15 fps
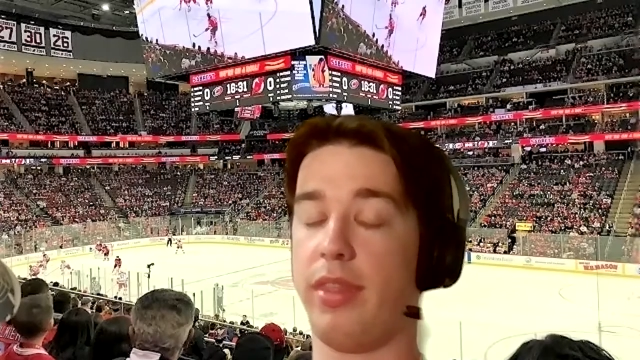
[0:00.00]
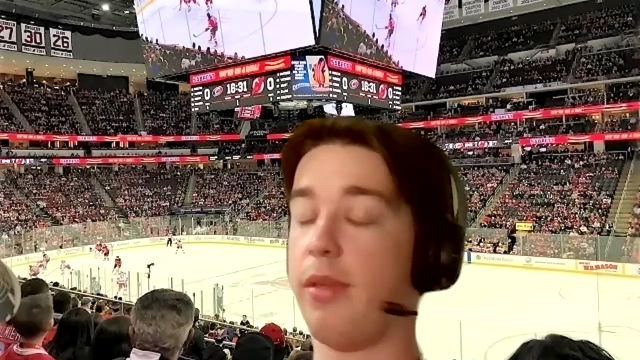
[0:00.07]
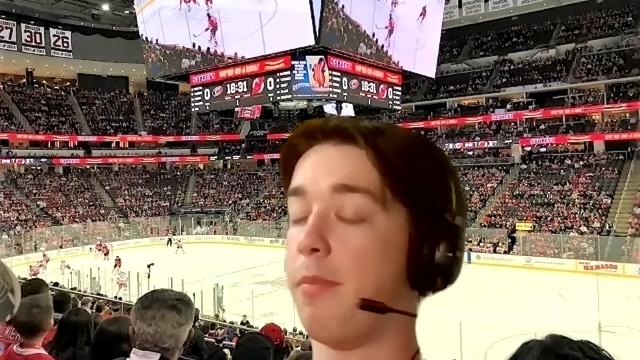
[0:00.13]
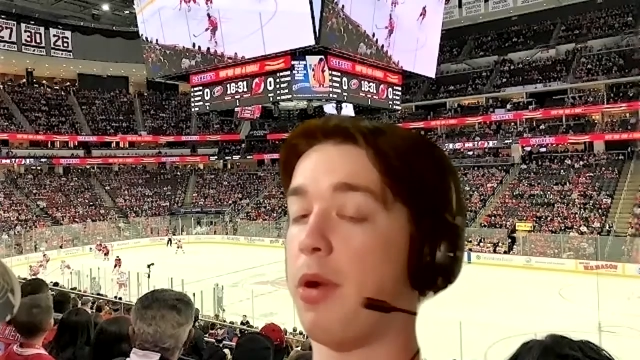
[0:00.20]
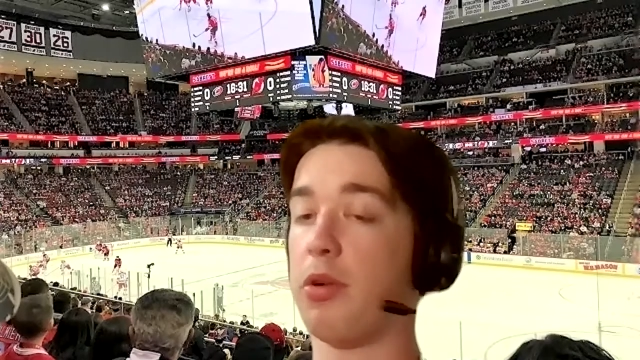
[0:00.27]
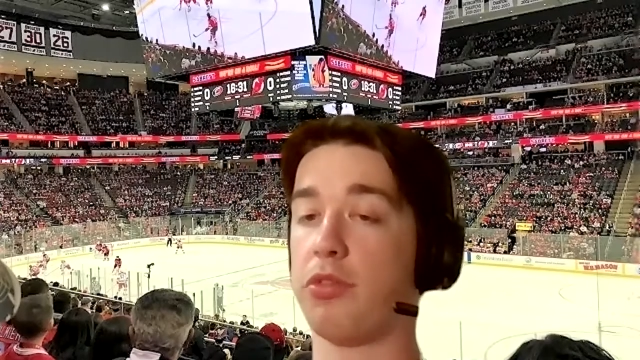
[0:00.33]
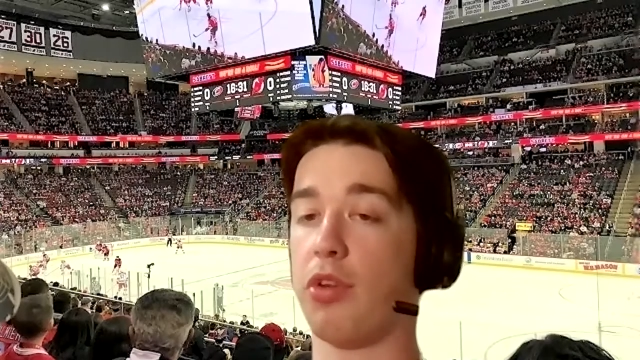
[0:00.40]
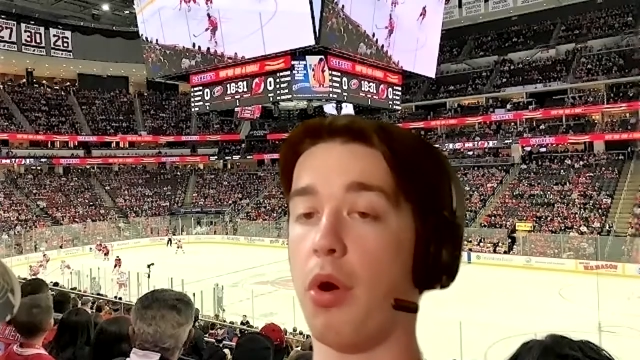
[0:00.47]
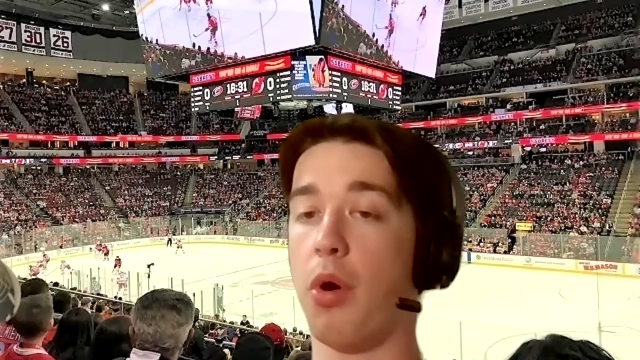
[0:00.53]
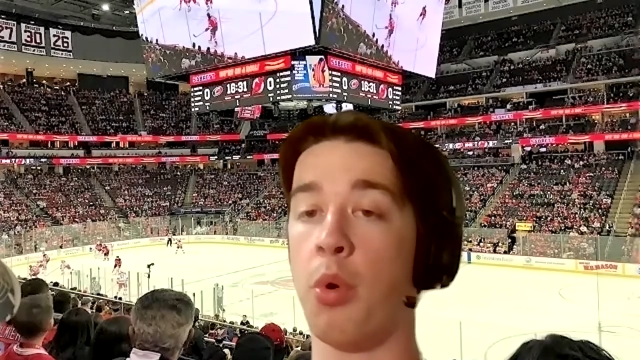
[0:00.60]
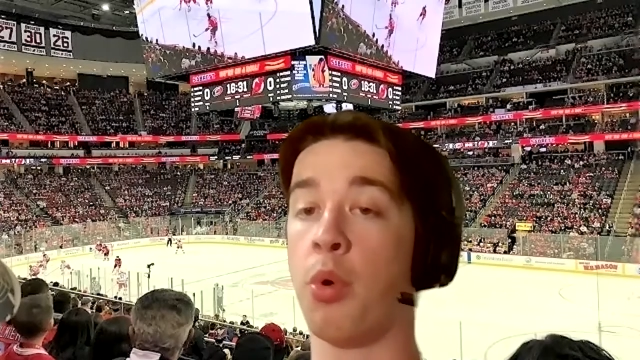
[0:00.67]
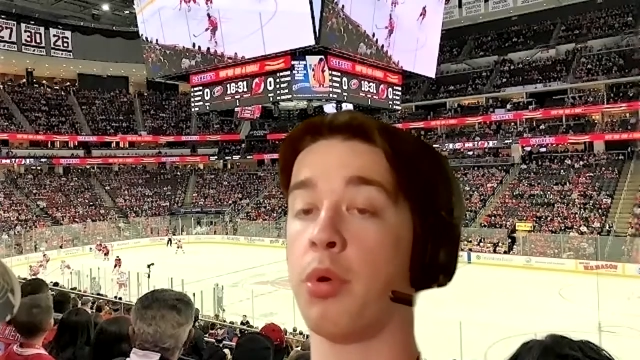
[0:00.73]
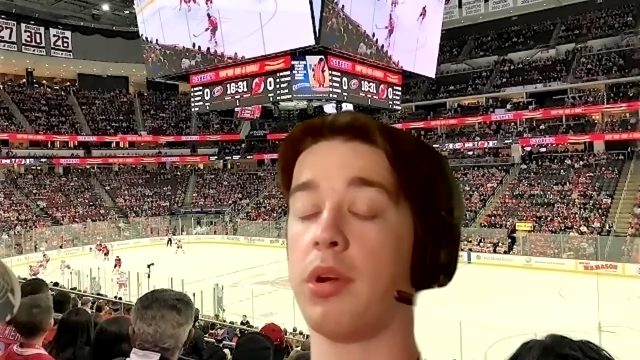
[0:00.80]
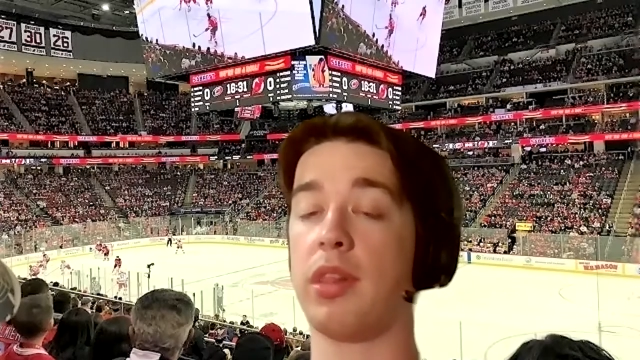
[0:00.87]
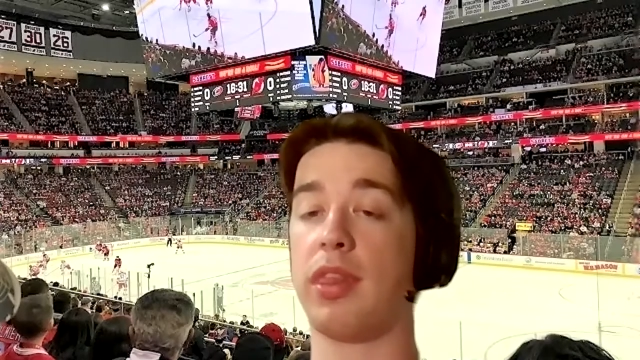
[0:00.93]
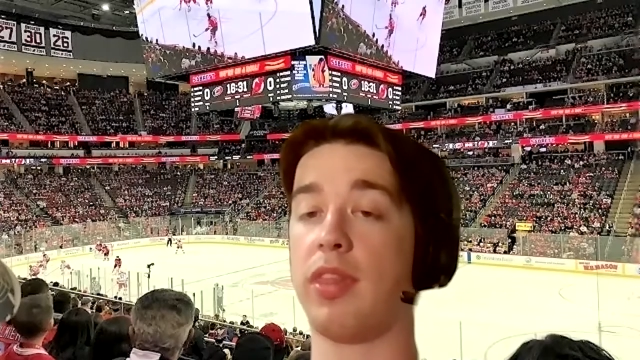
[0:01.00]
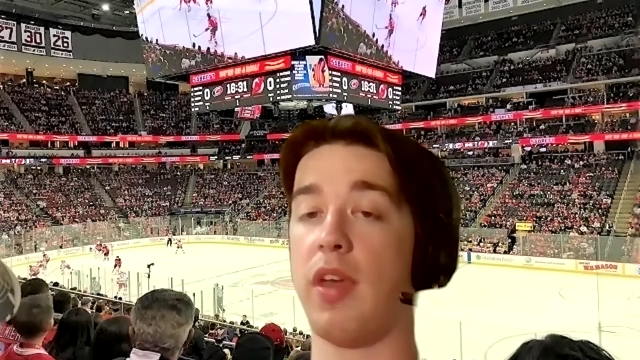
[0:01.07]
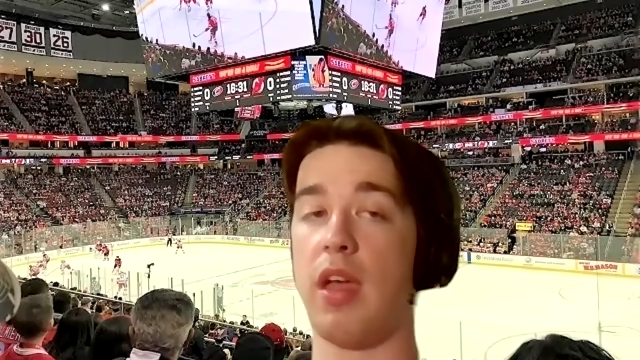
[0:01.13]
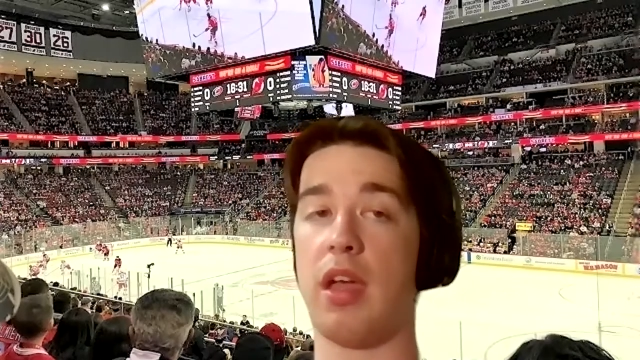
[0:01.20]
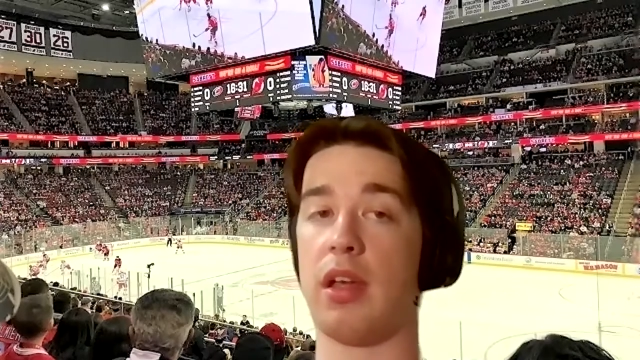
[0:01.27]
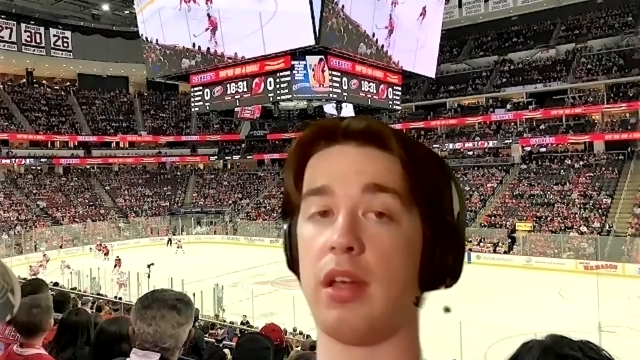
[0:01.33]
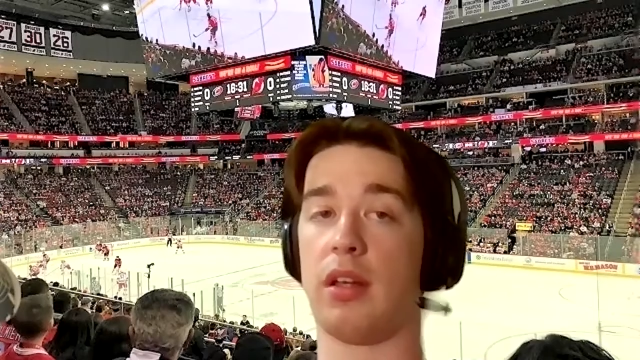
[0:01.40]
the most horrid
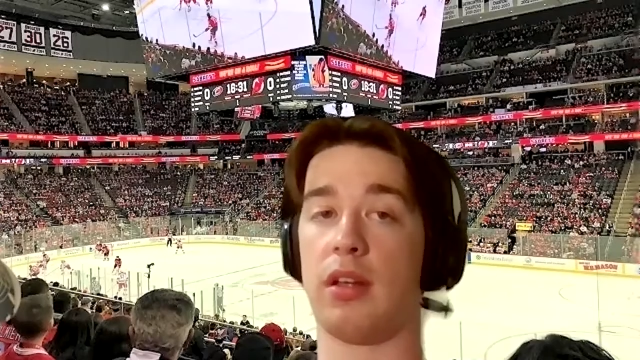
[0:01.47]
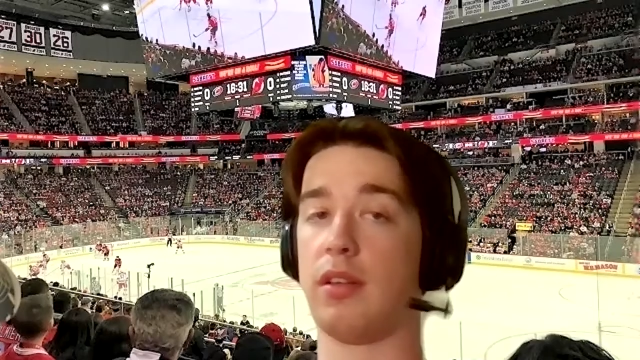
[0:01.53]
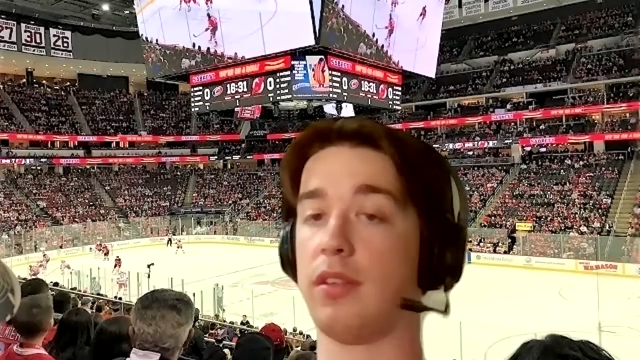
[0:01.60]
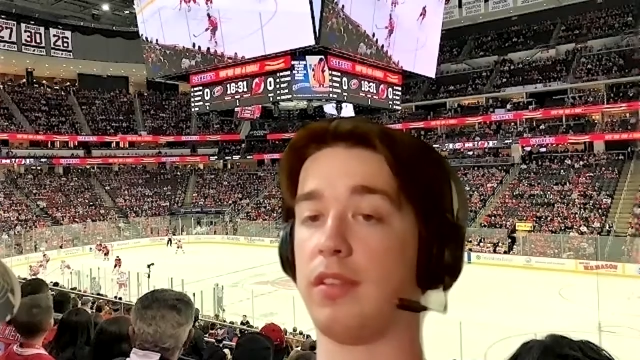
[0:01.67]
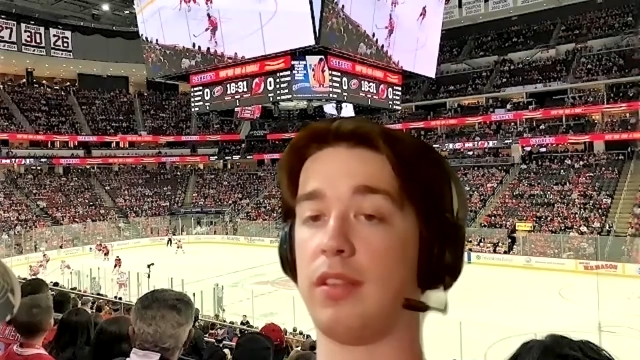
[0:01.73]
thing